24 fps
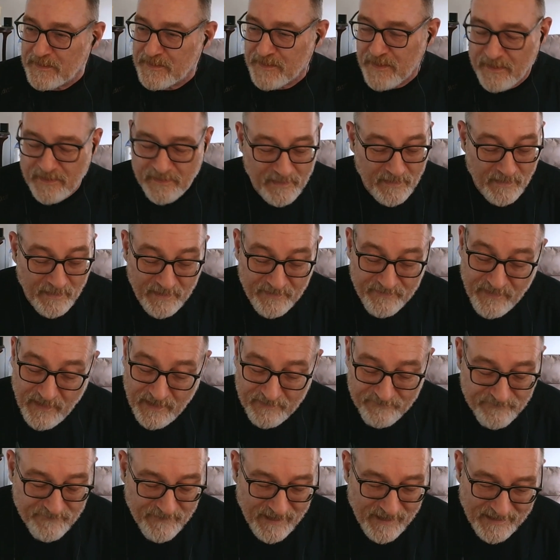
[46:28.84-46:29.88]
Because
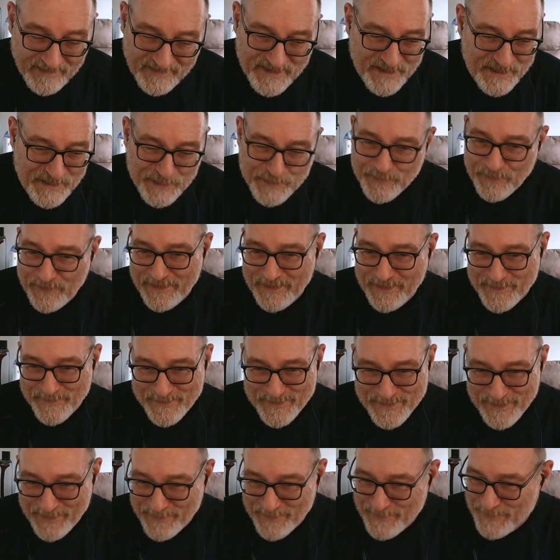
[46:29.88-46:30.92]
I've had ranting
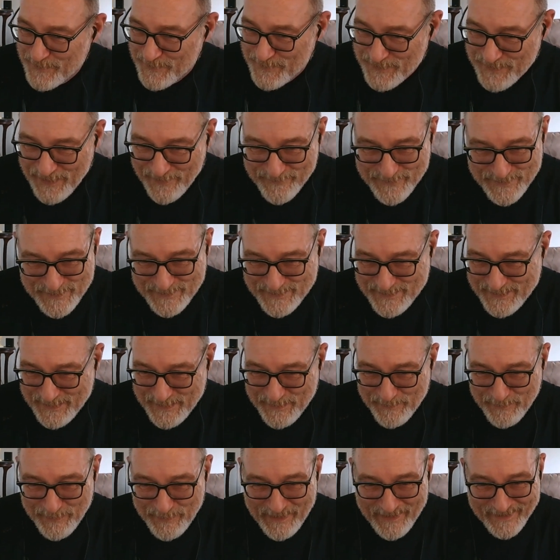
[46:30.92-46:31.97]
sprees with social
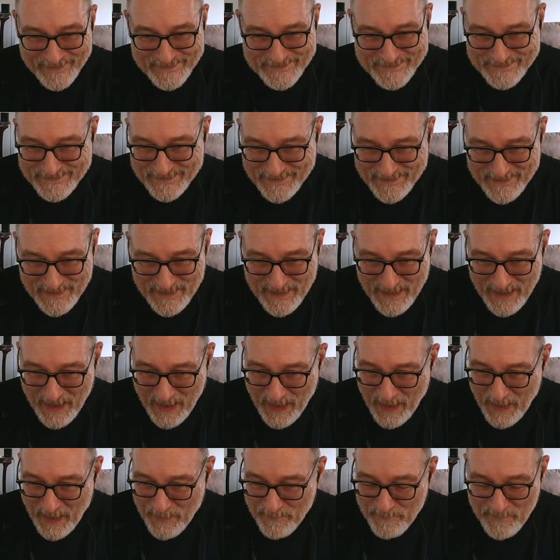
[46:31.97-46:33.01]
services in the past,
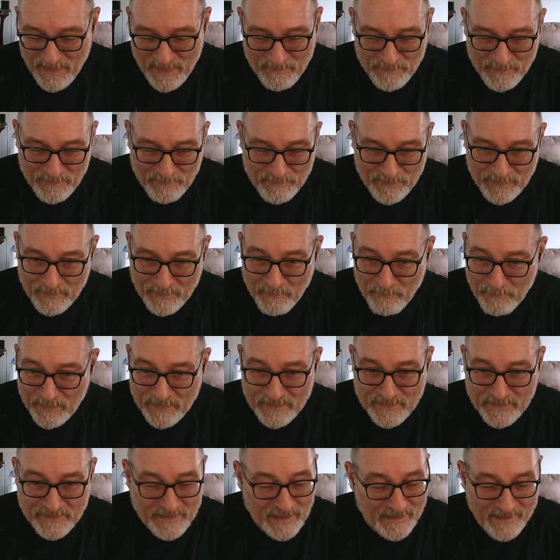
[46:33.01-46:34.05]
a
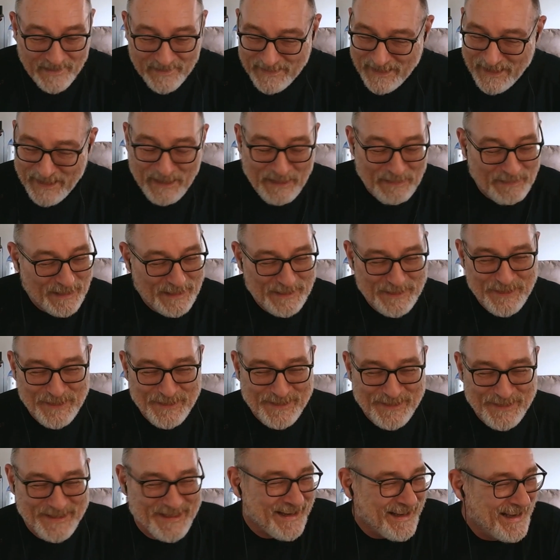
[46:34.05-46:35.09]
bit because
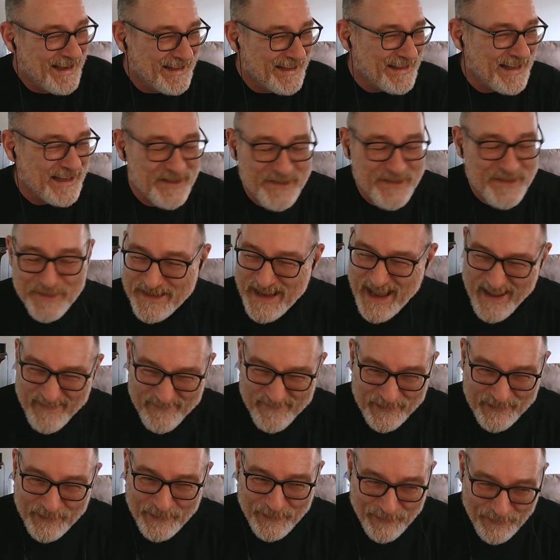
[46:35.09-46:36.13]
they
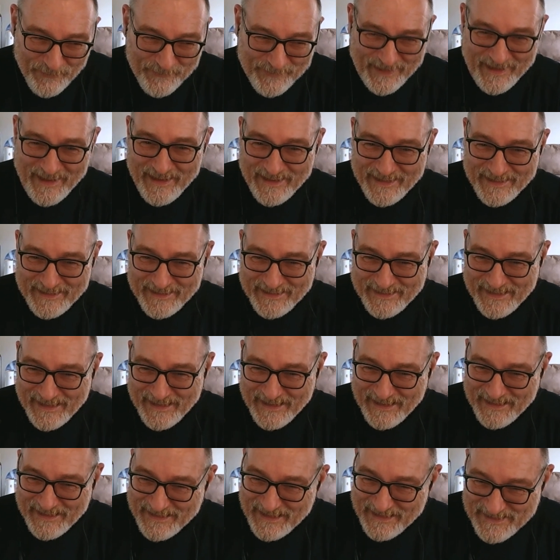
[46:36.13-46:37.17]
just haven't got it.
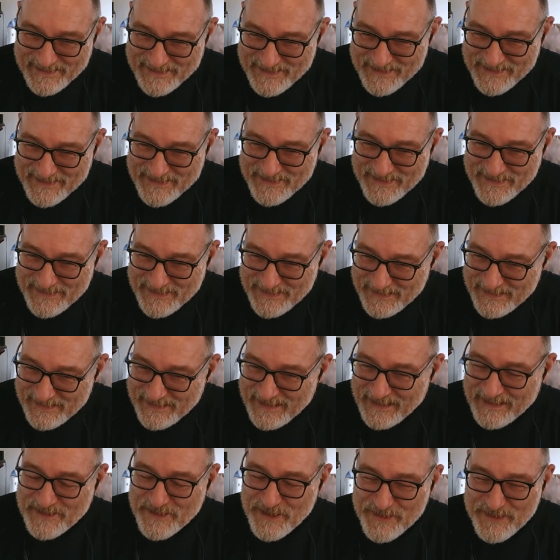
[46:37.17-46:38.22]
They
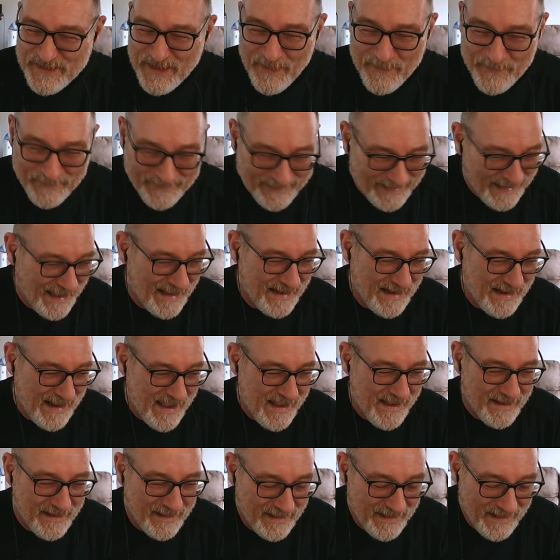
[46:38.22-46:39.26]
just don't
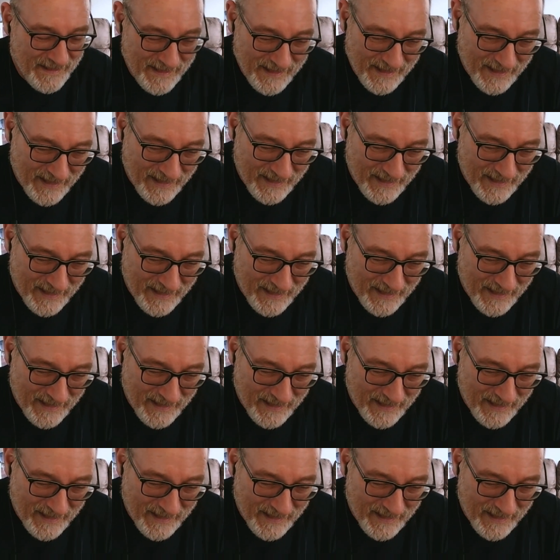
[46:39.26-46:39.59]
get it.